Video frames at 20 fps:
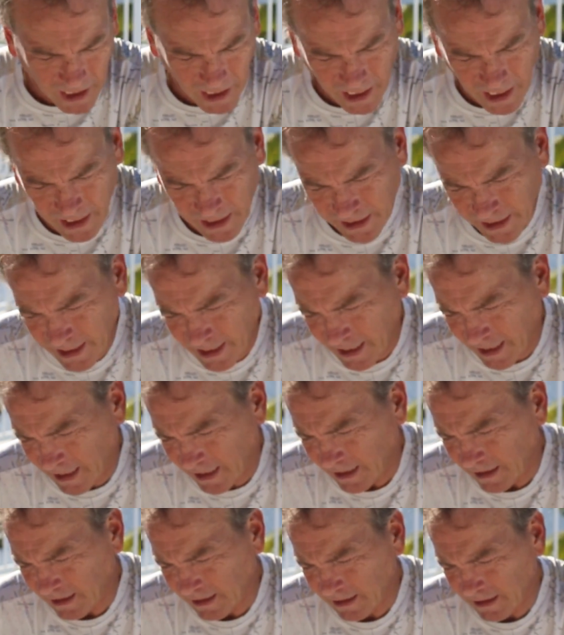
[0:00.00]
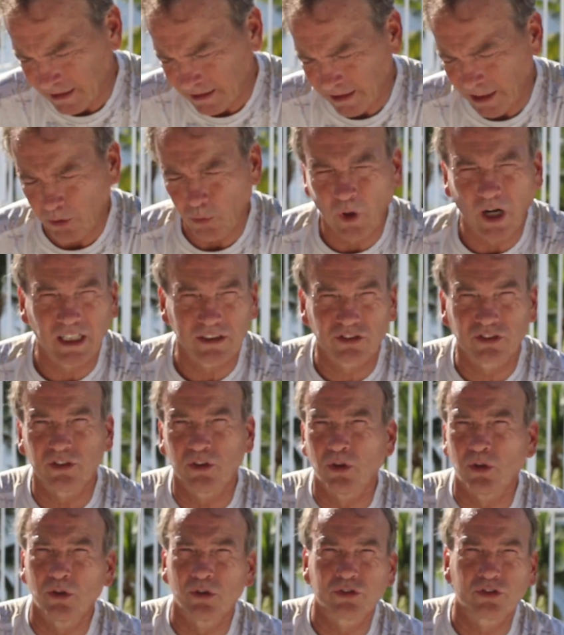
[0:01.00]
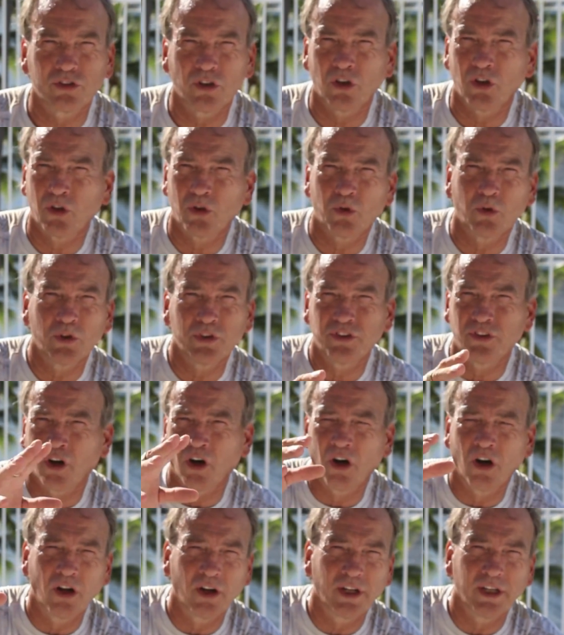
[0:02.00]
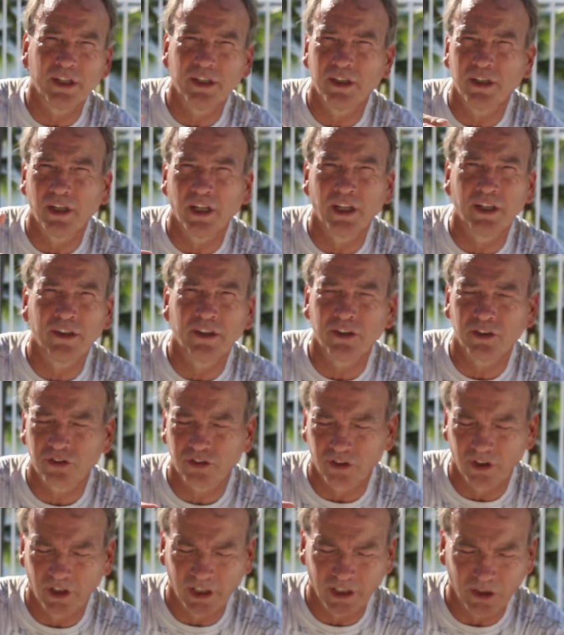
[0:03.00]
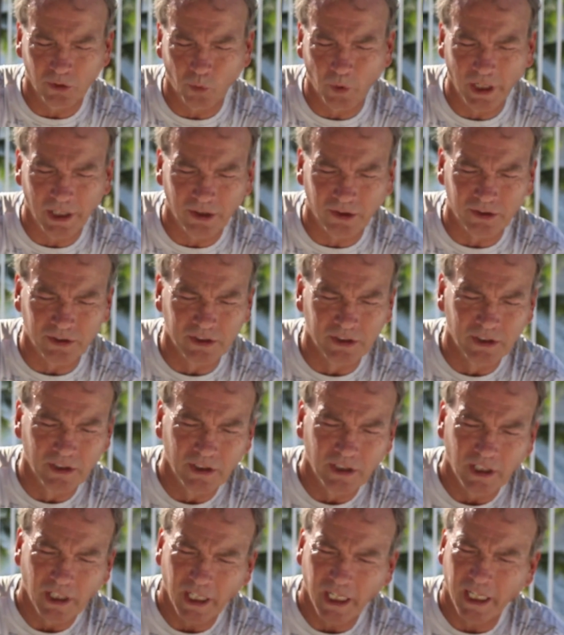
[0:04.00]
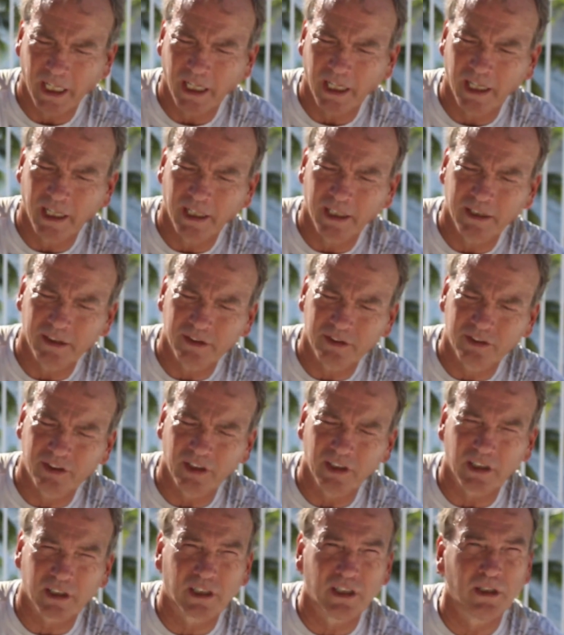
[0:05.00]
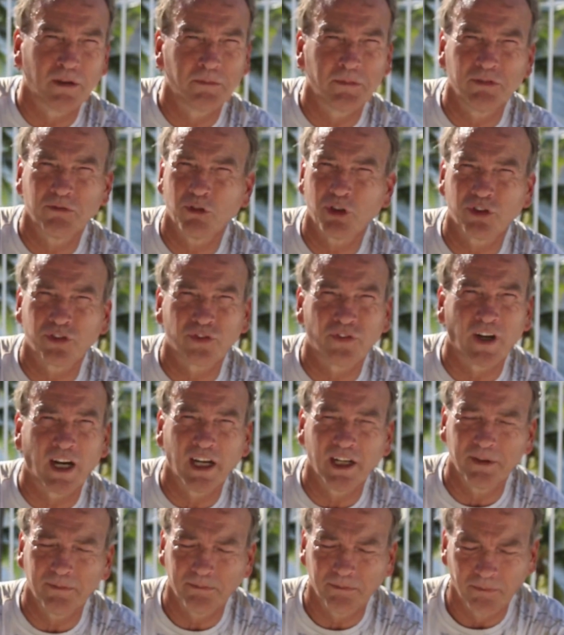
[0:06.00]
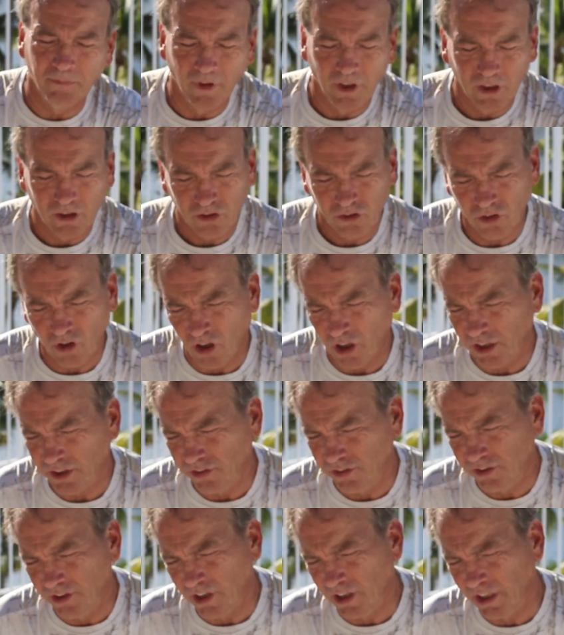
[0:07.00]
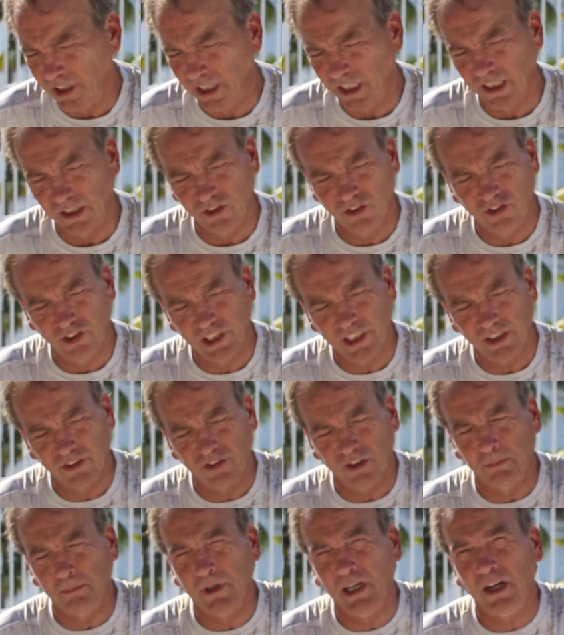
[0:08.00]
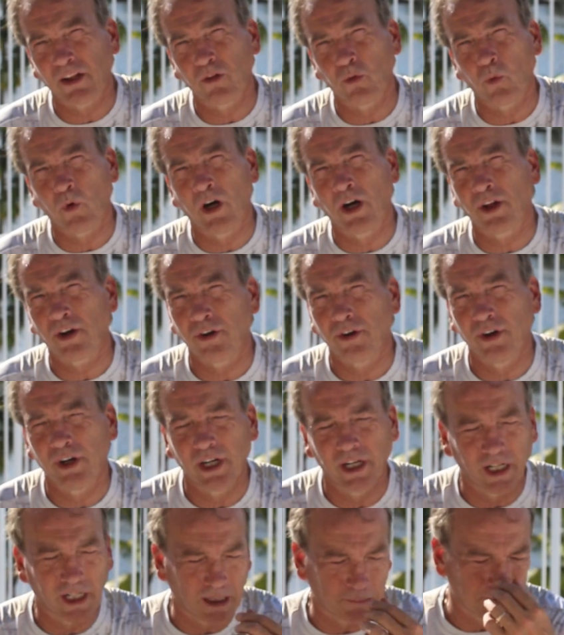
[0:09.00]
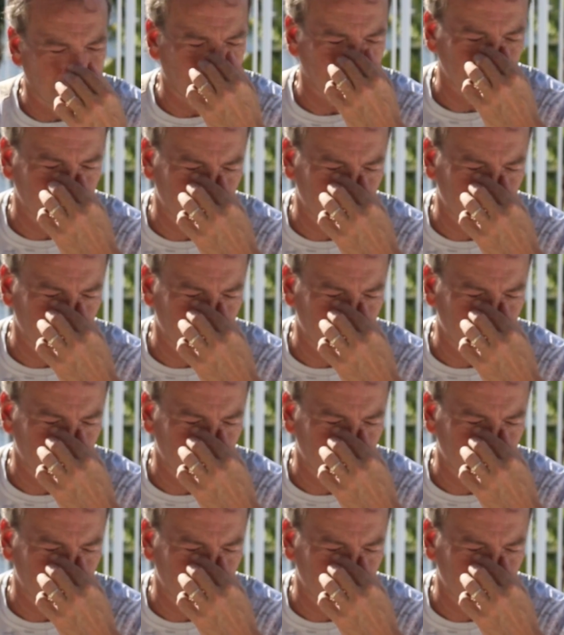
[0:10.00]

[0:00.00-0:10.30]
And they watched the whole show with Dawn and the whale. And Tilikum was fine. Dawn is done, and she gets up out of the water, and I'm not